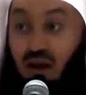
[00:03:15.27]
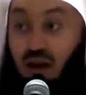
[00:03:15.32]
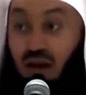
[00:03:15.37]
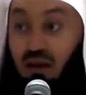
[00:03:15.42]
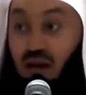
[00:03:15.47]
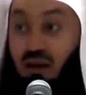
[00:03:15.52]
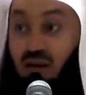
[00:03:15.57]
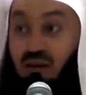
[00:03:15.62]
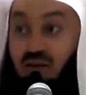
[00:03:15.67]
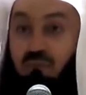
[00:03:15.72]

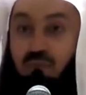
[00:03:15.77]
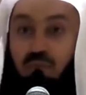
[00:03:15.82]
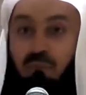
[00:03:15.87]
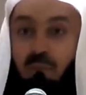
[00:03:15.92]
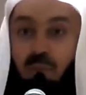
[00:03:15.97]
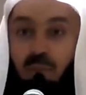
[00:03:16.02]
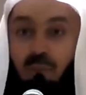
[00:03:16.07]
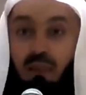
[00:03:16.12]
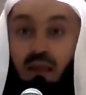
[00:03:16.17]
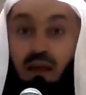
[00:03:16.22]
Yeah.
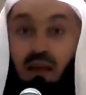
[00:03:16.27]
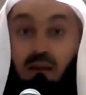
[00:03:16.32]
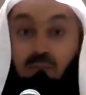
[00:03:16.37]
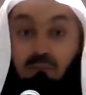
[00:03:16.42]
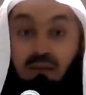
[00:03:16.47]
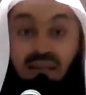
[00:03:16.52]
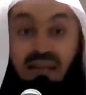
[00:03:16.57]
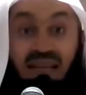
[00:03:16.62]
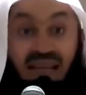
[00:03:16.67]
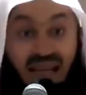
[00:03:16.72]

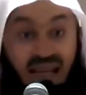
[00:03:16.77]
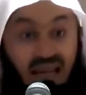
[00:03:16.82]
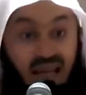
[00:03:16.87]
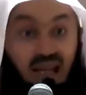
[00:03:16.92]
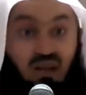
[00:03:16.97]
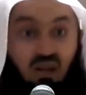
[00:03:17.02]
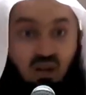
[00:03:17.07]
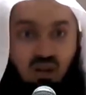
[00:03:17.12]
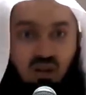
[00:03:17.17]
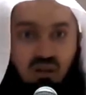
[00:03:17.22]
But in
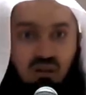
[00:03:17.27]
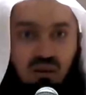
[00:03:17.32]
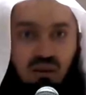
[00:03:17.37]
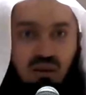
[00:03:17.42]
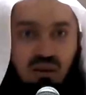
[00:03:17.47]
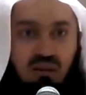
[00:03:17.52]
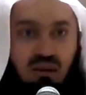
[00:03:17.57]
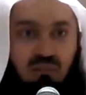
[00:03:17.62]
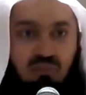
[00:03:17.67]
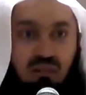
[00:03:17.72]
English,
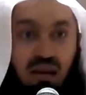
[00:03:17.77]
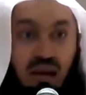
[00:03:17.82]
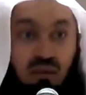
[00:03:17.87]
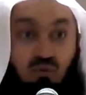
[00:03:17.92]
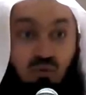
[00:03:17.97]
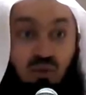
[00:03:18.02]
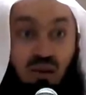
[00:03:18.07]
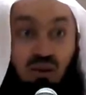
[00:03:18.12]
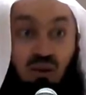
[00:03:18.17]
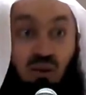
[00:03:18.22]

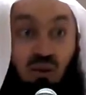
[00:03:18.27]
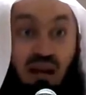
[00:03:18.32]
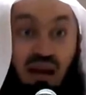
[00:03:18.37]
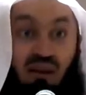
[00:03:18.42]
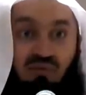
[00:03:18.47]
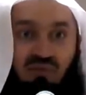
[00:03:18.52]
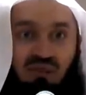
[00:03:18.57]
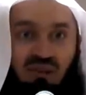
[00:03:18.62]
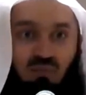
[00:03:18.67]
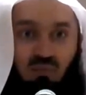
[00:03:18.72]
sometimes when you
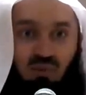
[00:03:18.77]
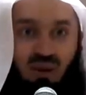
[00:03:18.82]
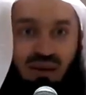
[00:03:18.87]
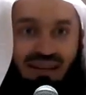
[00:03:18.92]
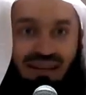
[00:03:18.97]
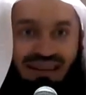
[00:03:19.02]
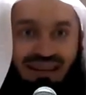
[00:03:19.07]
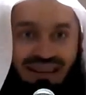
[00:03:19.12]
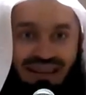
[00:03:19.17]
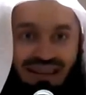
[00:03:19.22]
love
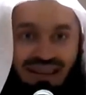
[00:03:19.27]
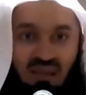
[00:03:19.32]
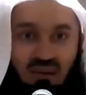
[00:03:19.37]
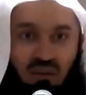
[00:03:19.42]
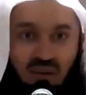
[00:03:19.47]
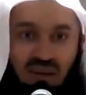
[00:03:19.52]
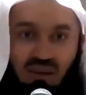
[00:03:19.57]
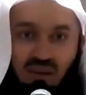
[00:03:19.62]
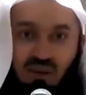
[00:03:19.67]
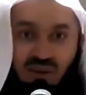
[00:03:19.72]
someone, you
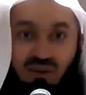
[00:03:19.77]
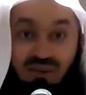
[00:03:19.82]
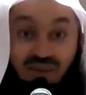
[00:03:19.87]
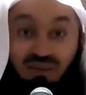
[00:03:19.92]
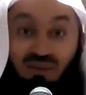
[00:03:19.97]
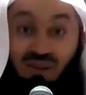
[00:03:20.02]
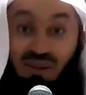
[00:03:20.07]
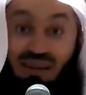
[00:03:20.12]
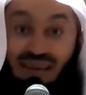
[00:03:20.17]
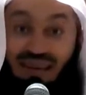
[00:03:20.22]
can use
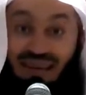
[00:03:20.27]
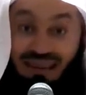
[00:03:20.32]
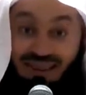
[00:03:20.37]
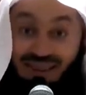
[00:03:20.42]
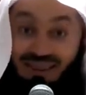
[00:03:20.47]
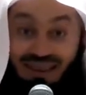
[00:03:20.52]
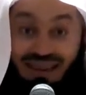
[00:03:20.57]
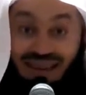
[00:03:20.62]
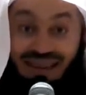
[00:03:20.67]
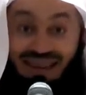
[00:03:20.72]
doggy,
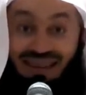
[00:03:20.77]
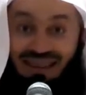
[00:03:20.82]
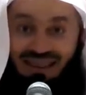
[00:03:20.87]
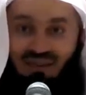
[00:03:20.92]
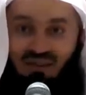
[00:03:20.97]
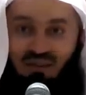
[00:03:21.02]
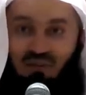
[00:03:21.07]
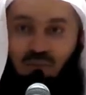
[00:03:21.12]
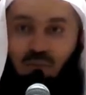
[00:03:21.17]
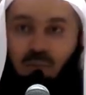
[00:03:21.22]
doggy, you
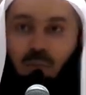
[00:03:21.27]
know.